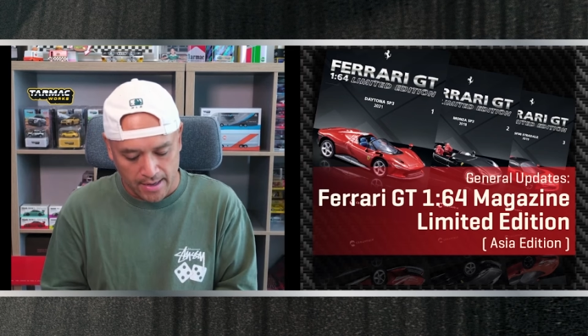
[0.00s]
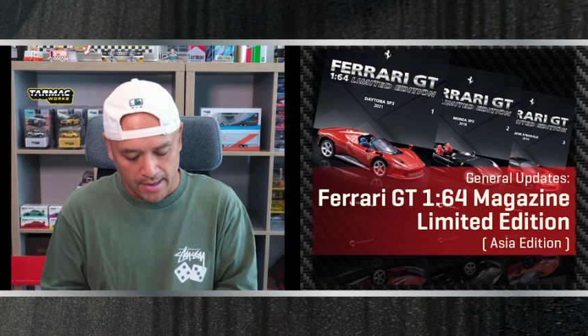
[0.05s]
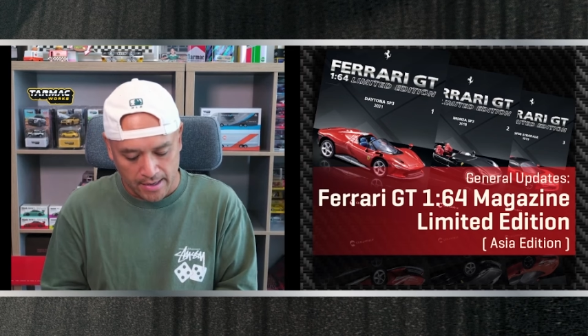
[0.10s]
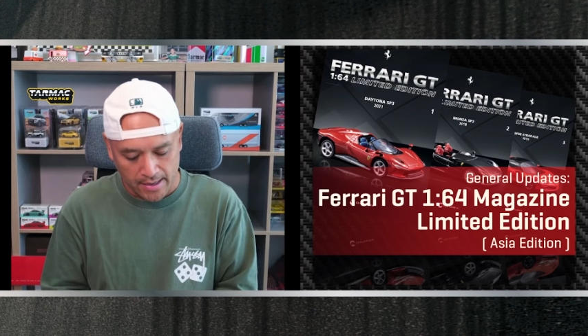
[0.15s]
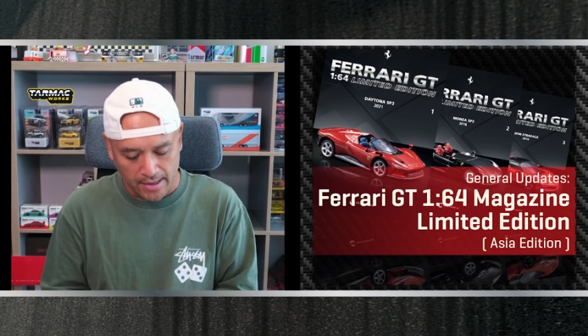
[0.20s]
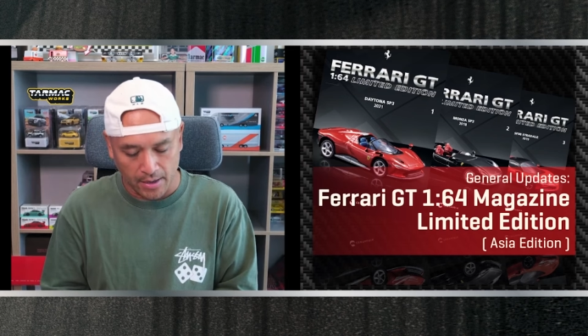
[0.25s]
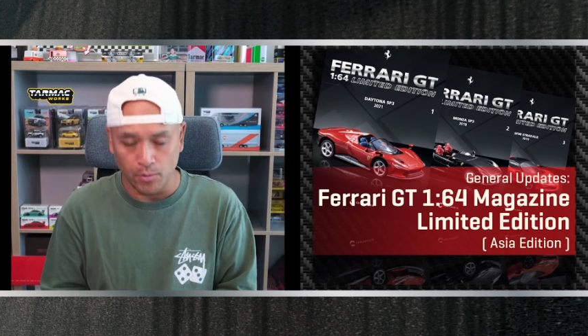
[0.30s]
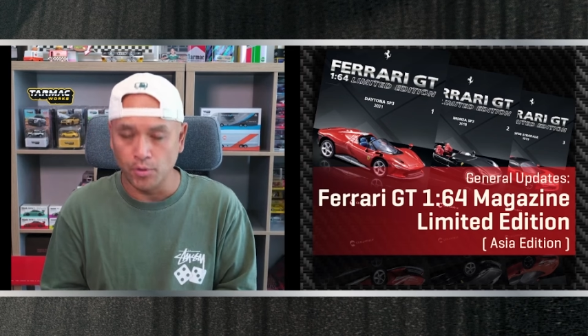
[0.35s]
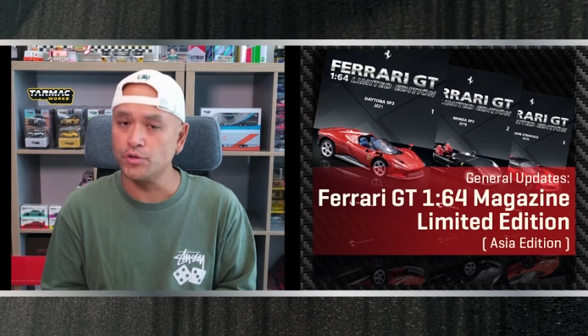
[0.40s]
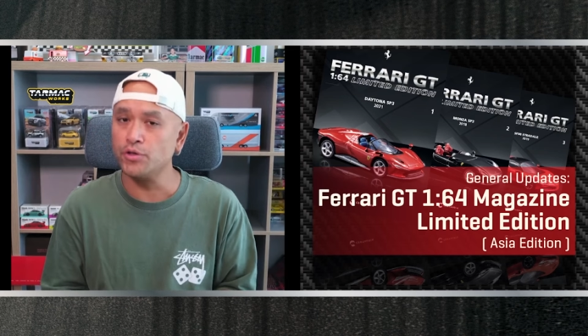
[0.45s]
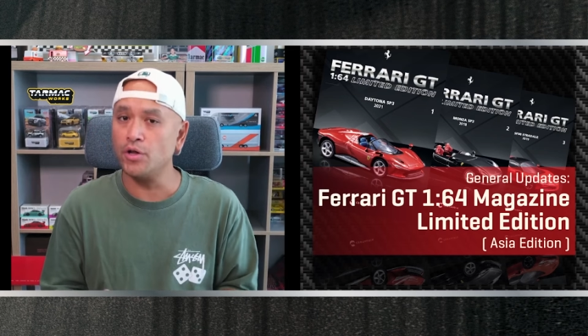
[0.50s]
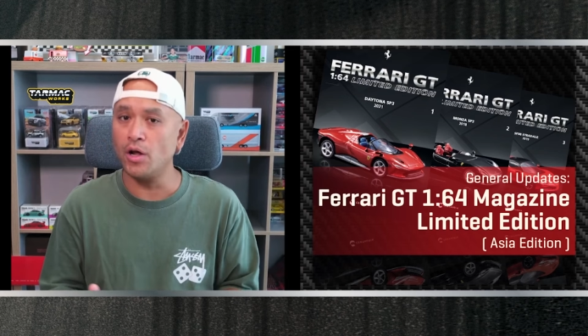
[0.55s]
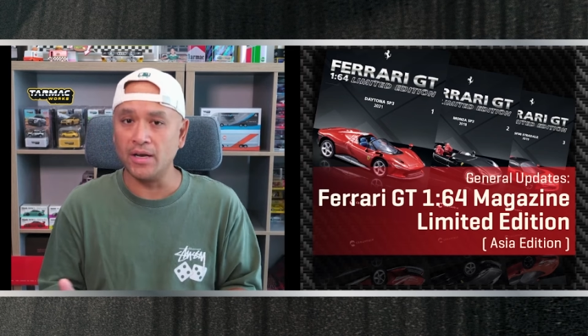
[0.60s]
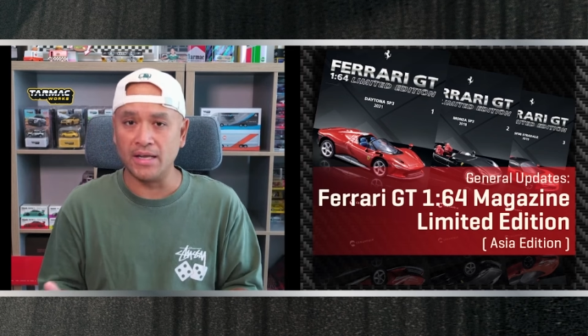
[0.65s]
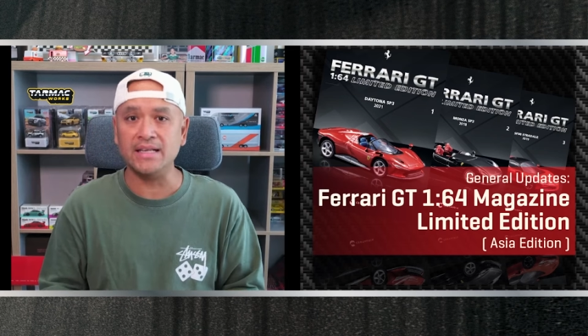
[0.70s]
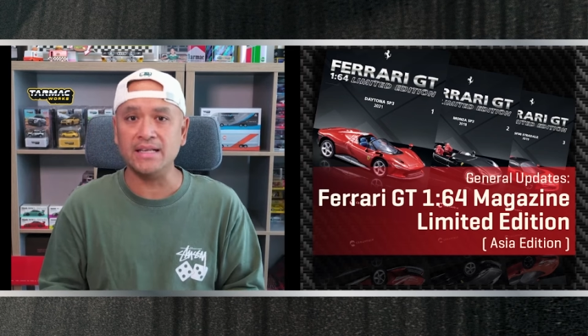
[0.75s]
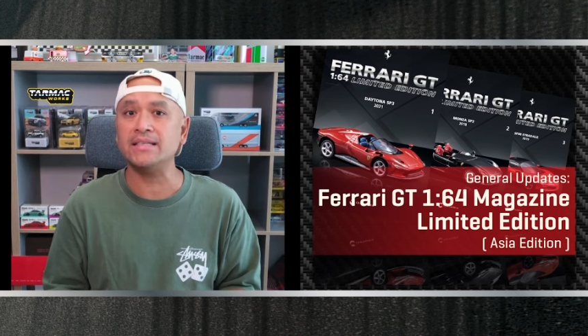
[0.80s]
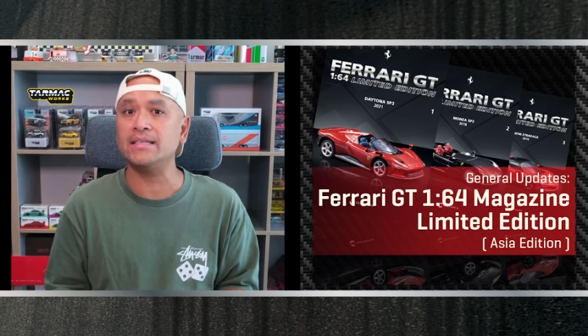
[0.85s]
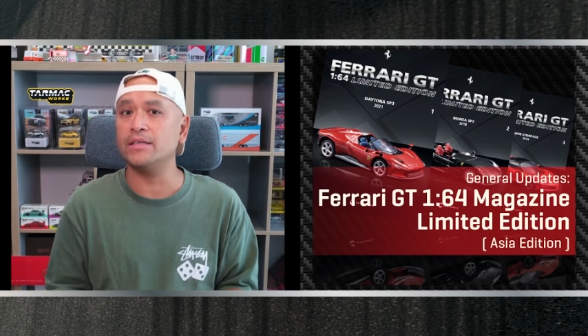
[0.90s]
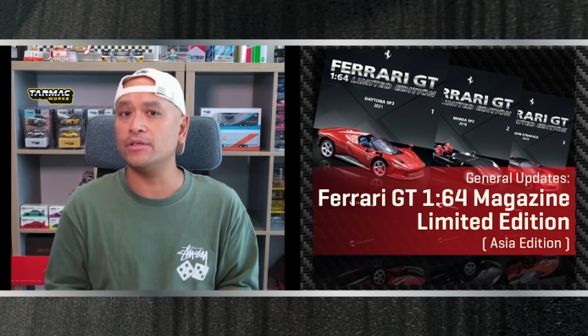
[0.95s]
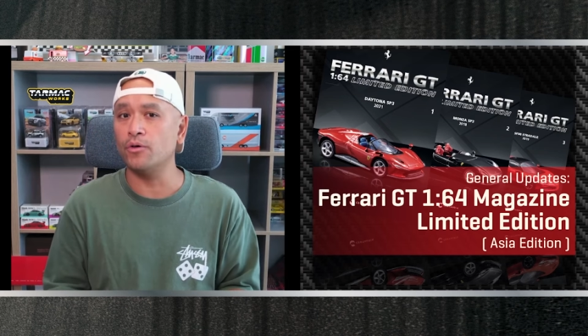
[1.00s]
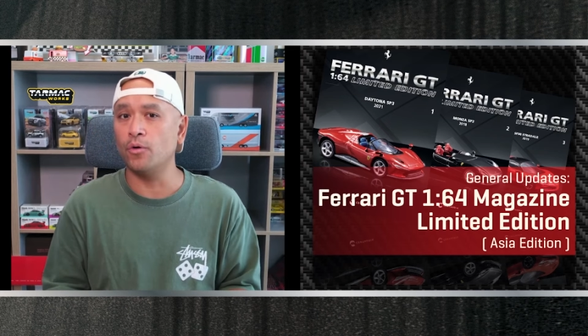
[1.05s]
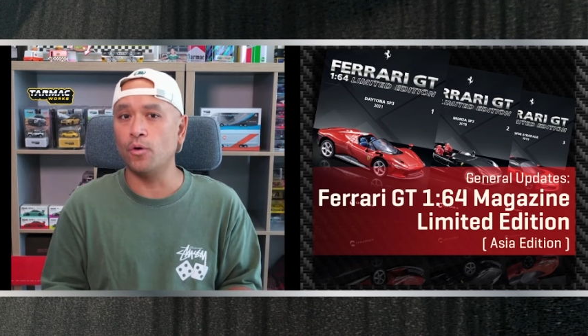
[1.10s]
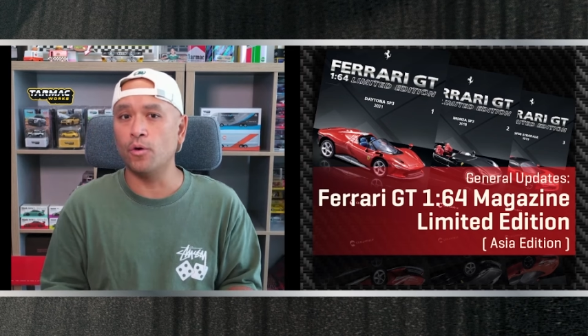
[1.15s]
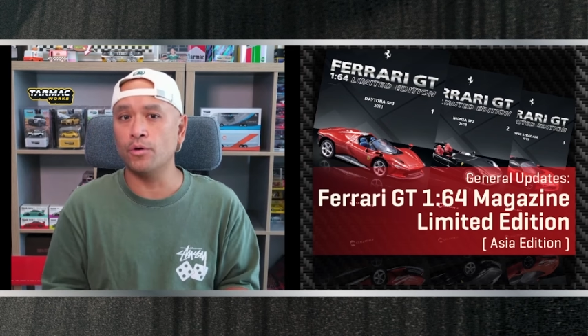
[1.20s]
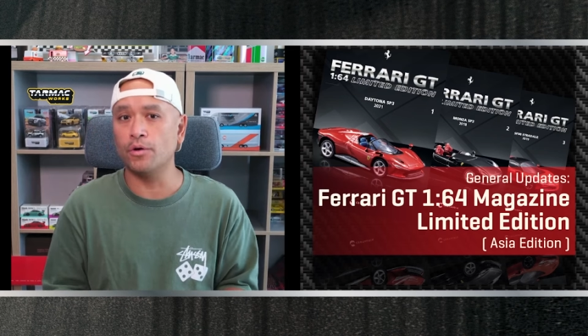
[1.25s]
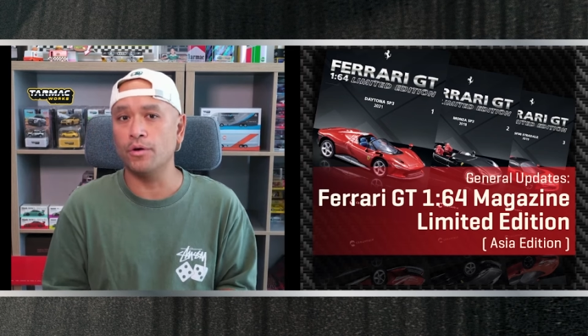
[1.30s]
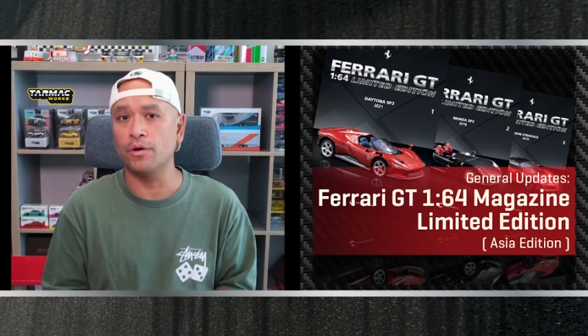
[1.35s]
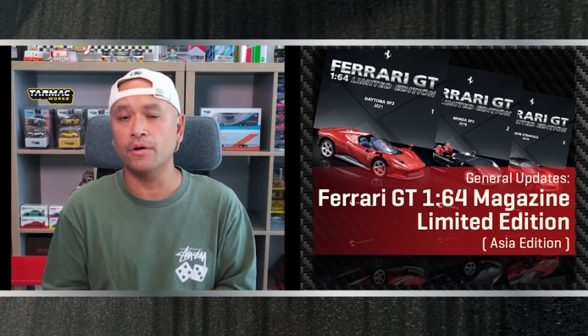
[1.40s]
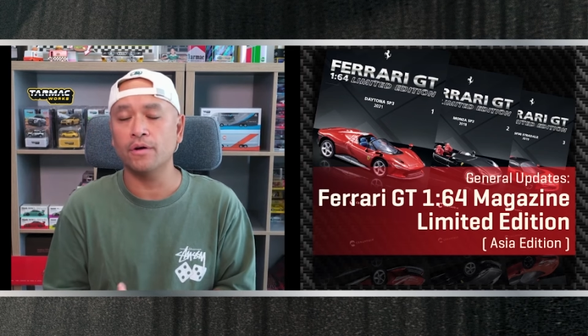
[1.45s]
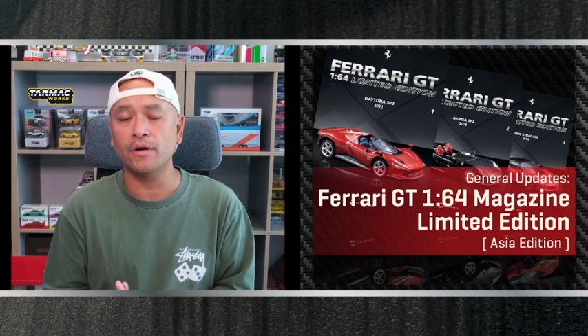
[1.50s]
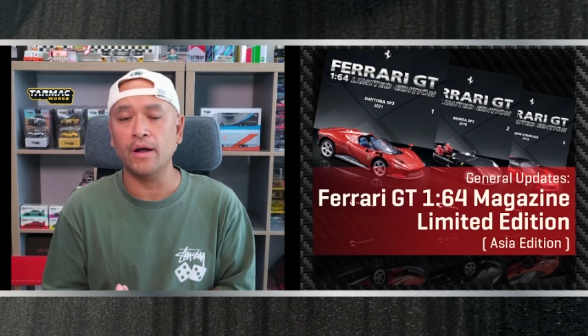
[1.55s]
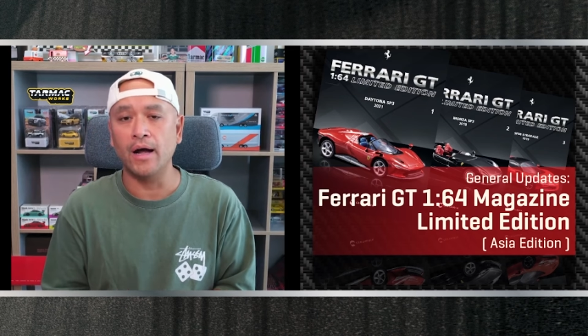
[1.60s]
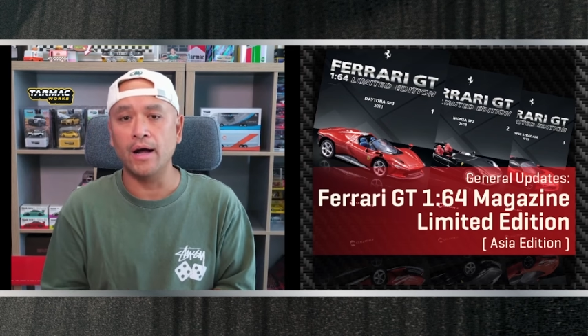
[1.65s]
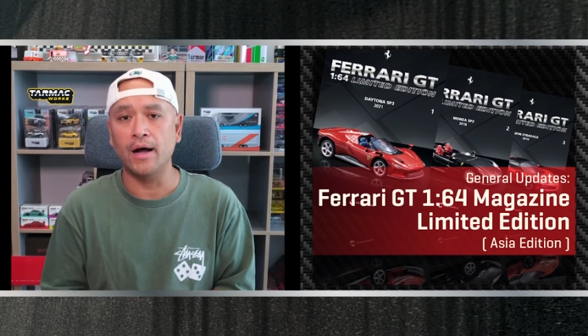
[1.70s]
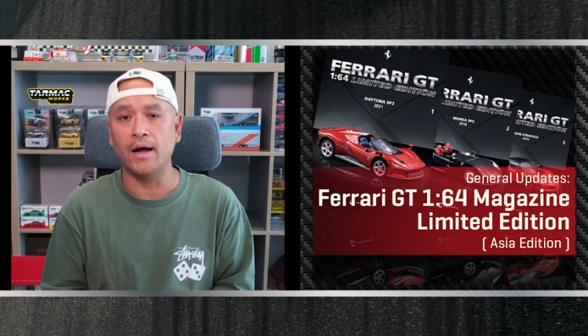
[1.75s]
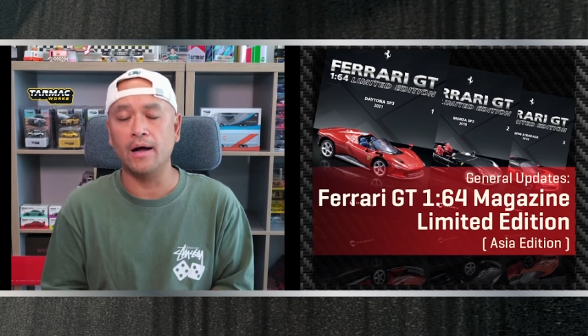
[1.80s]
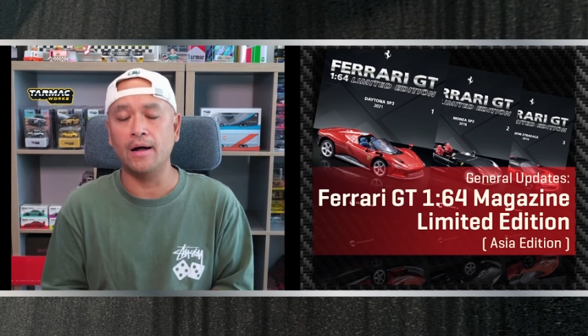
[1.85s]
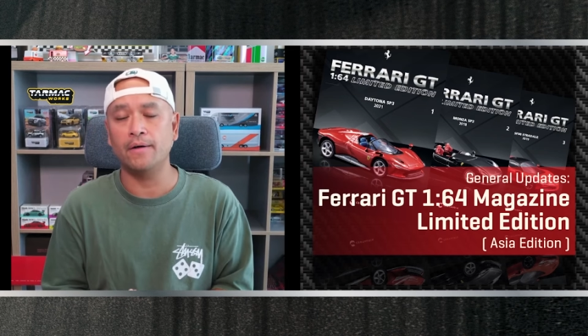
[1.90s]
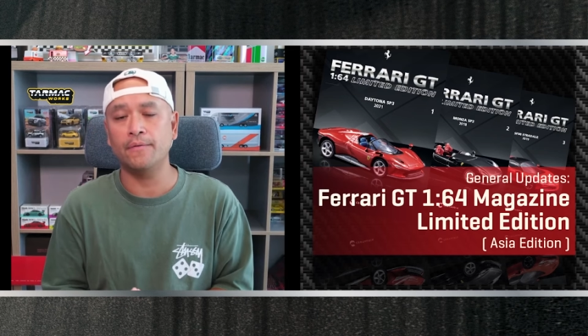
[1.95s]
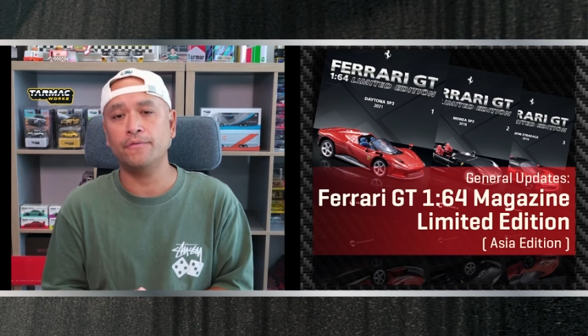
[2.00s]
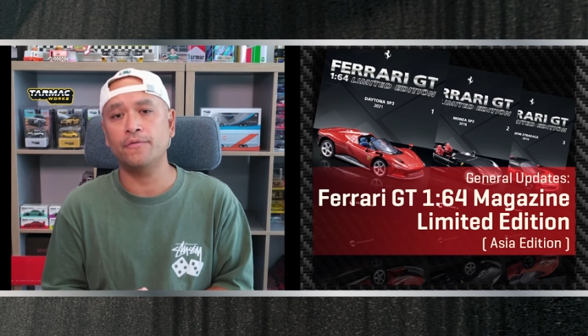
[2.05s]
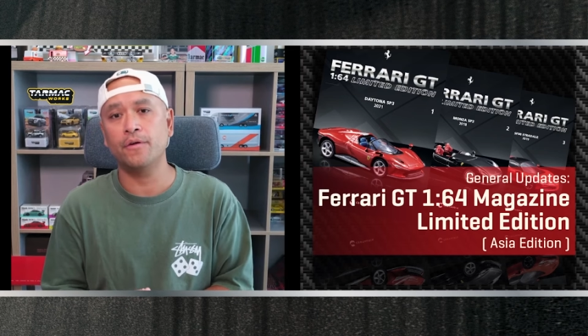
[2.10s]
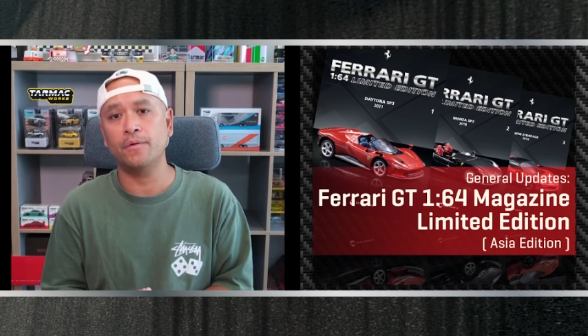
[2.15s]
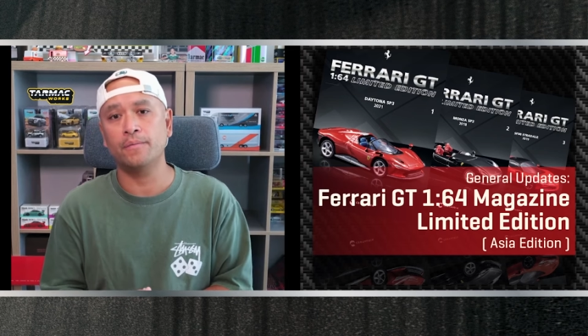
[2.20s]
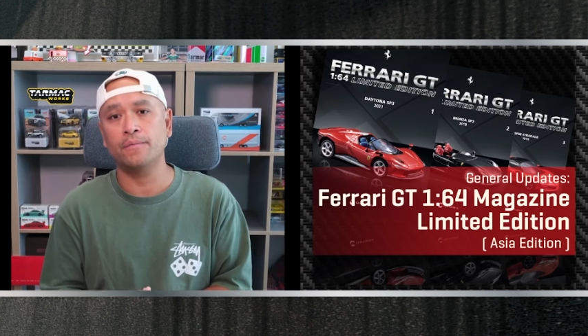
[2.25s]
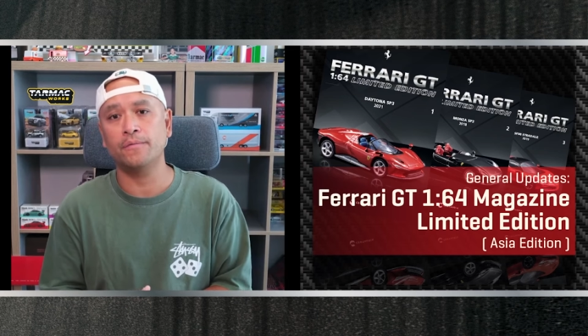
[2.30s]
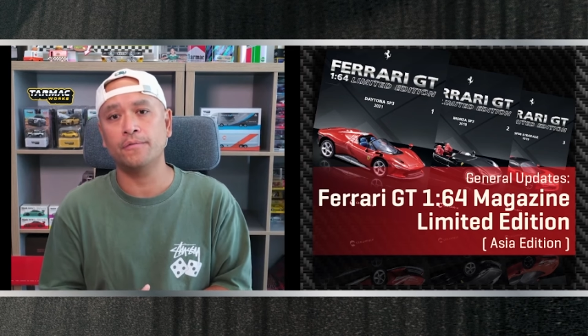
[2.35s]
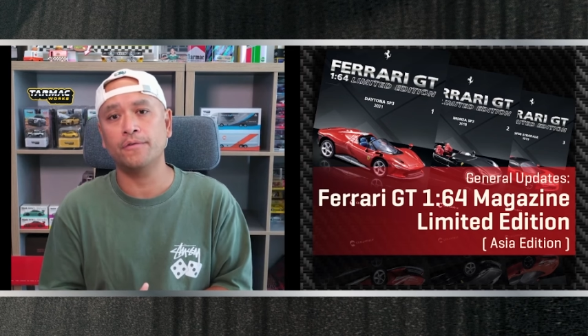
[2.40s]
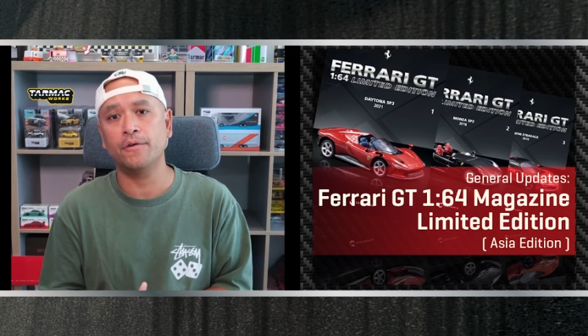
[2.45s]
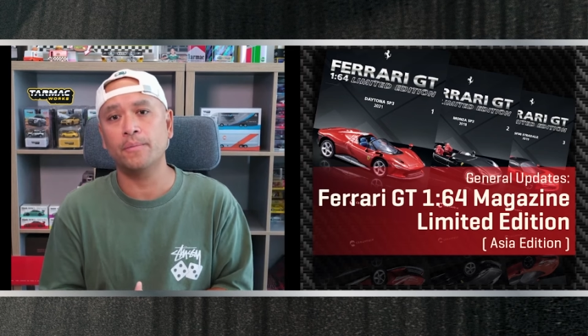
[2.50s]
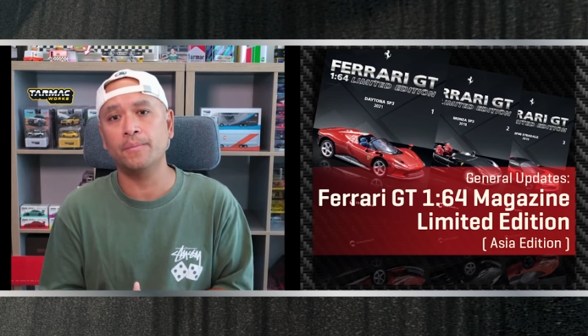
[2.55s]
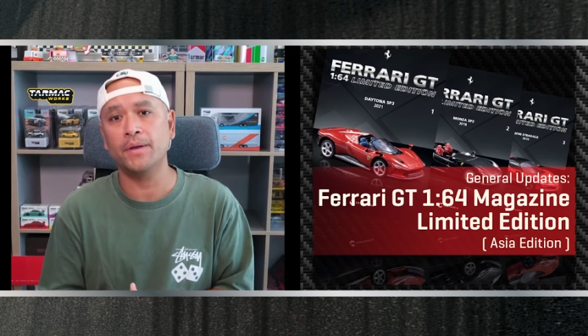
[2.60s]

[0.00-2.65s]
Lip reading: was not easy to order from